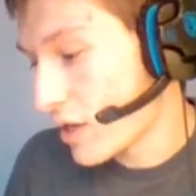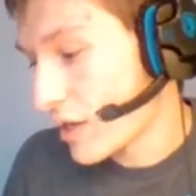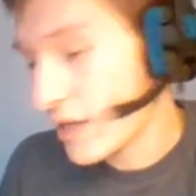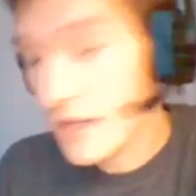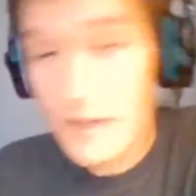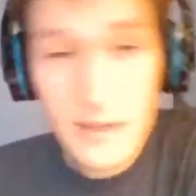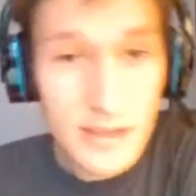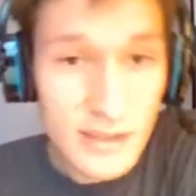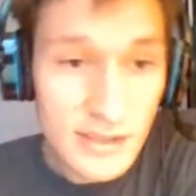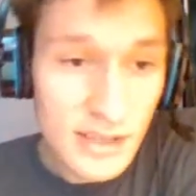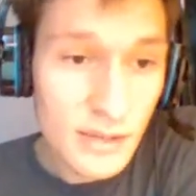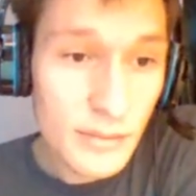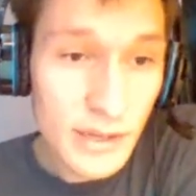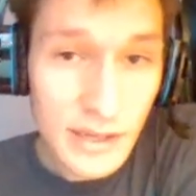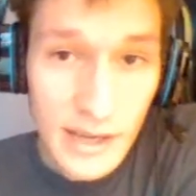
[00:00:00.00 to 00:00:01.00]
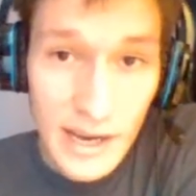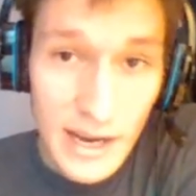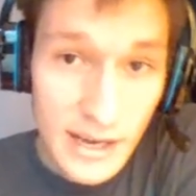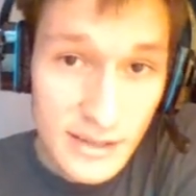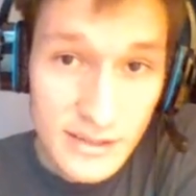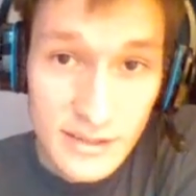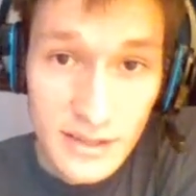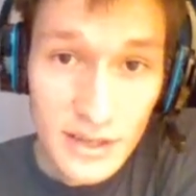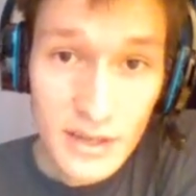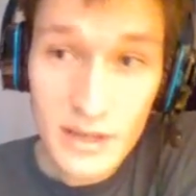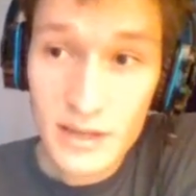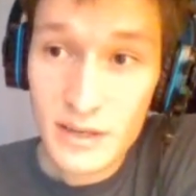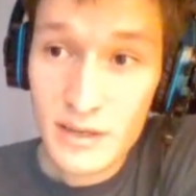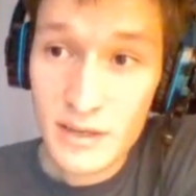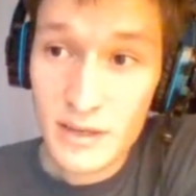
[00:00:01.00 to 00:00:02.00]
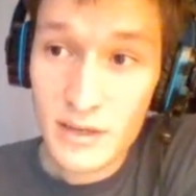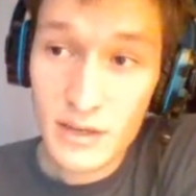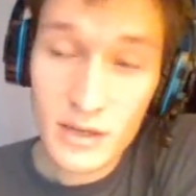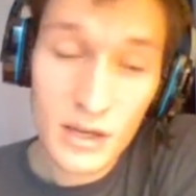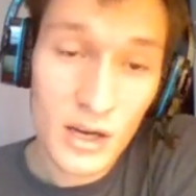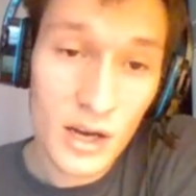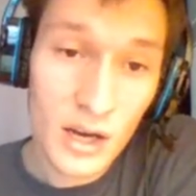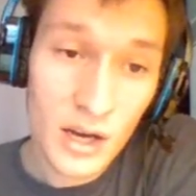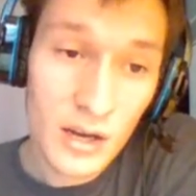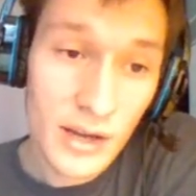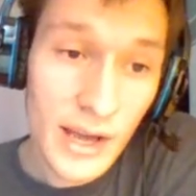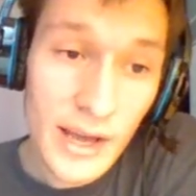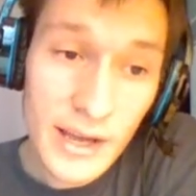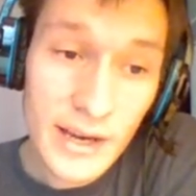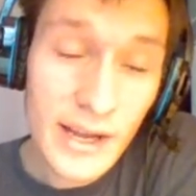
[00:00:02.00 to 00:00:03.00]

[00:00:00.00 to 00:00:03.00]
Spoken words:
Instants can be cast at